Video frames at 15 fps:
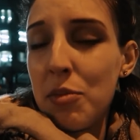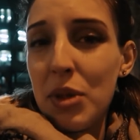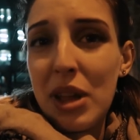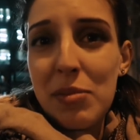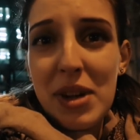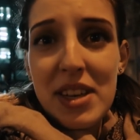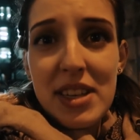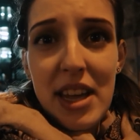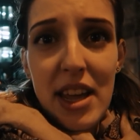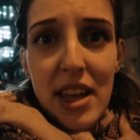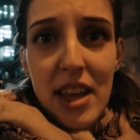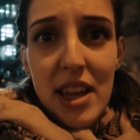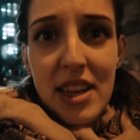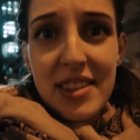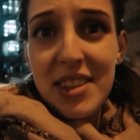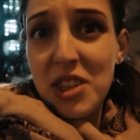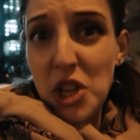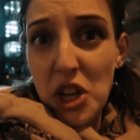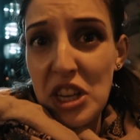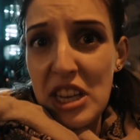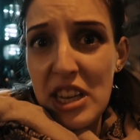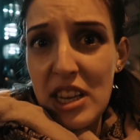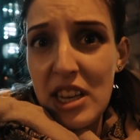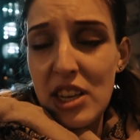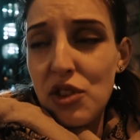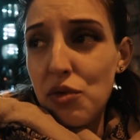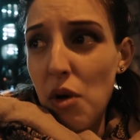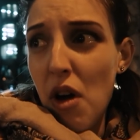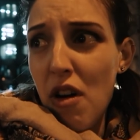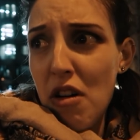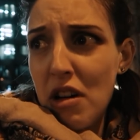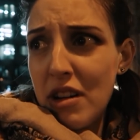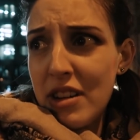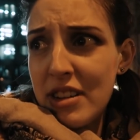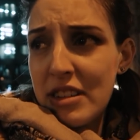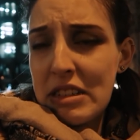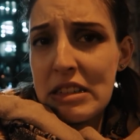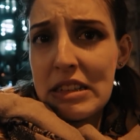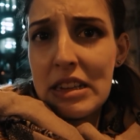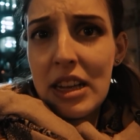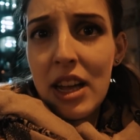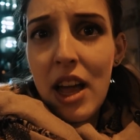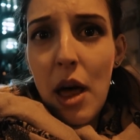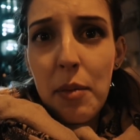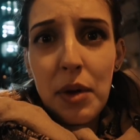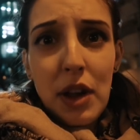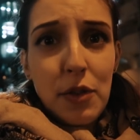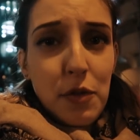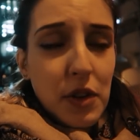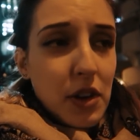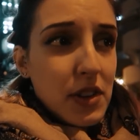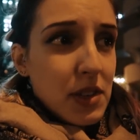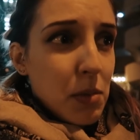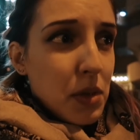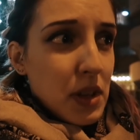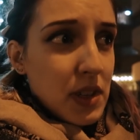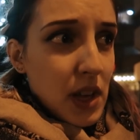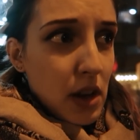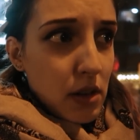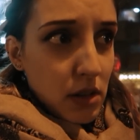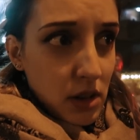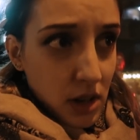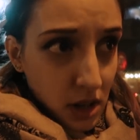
Plan my day, study, draw, and then I have to figure some things out.